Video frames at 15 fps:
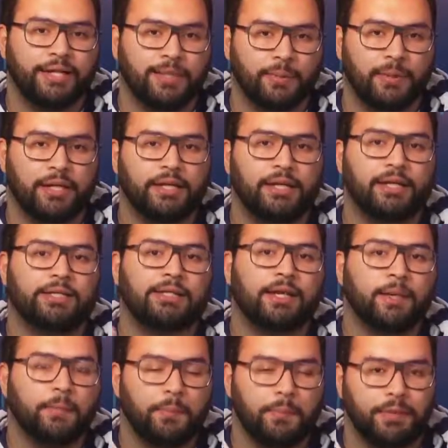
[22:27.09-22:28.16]
independent
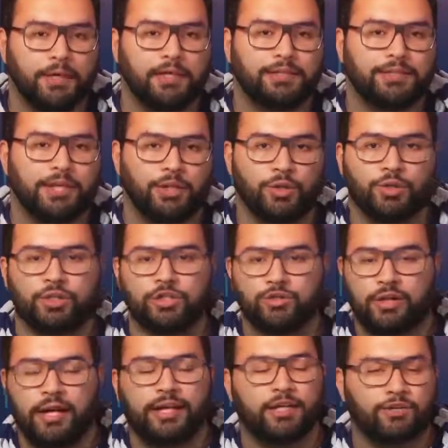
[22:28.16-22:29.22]
piece that you can
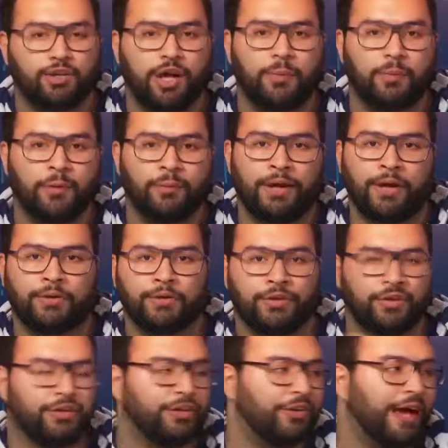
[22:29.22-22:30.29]
drag and drop around
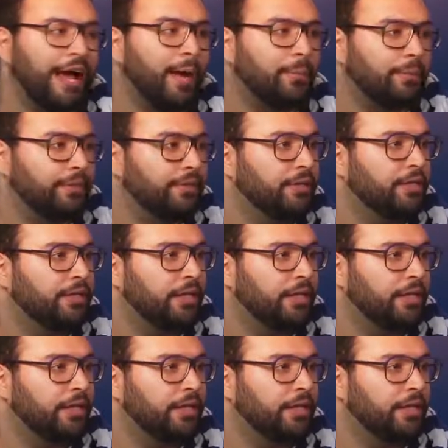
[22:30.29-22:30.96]
your app and